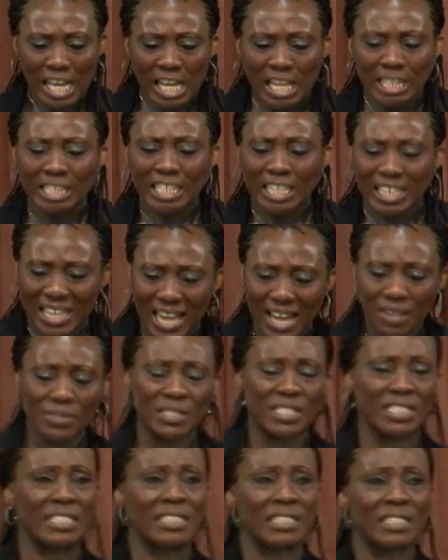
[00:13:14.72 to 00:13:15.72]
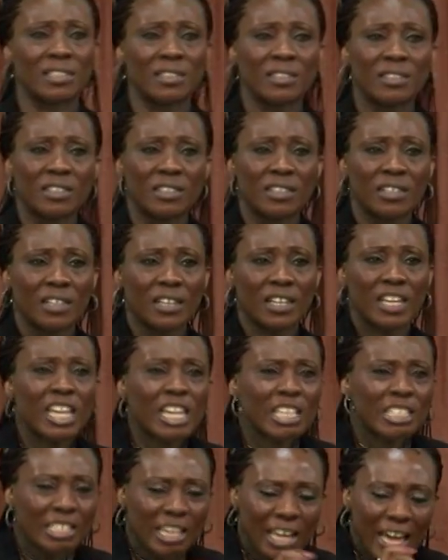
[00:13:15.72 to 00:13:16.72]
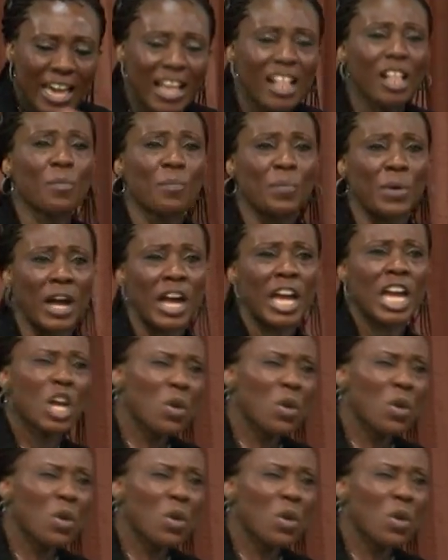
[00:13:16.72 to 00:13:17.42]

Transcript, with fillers: He is a counselor. He is a helper.